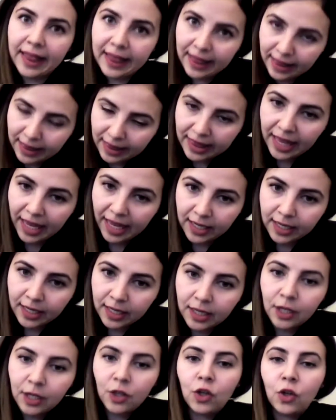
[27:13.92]
then
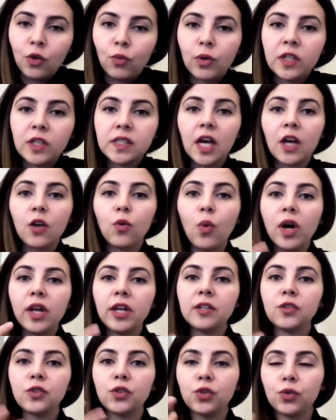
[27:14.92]
was I
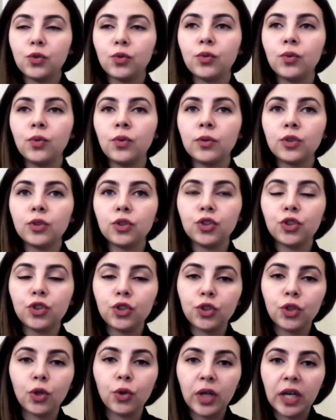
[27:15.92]
wanted to
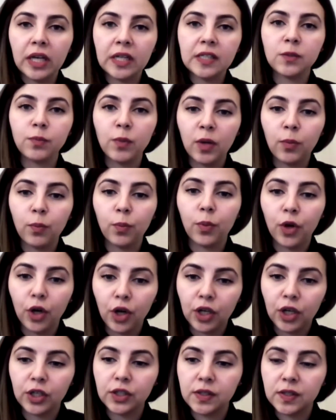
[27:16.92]
showcase my
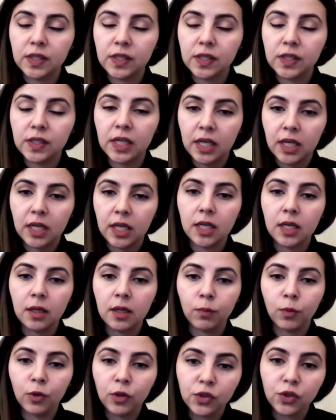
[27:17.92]
books
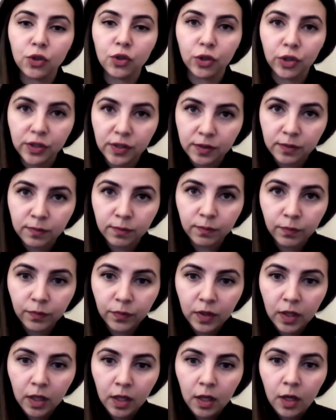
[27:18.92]
in bookstores.
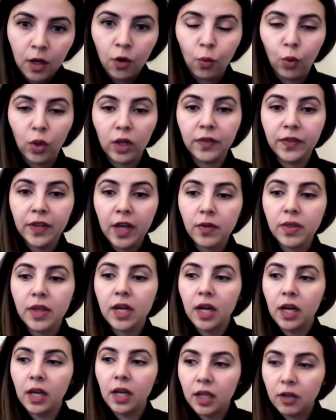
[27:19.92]
Well, now
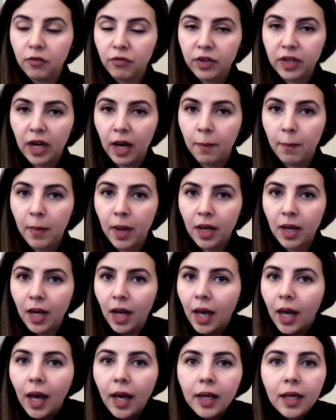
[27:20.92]
that I live in Amman,
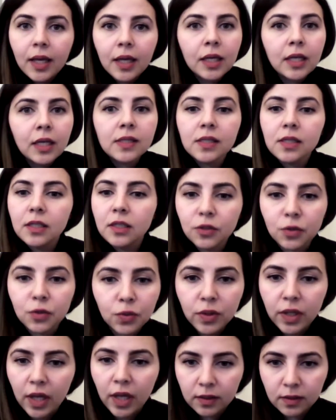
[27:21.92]
I can easily do
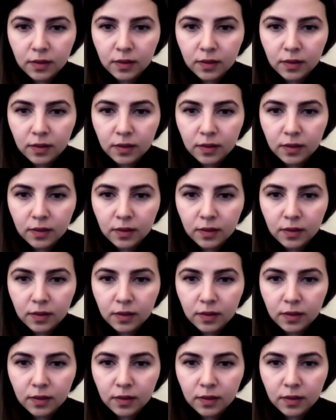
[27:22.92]
that.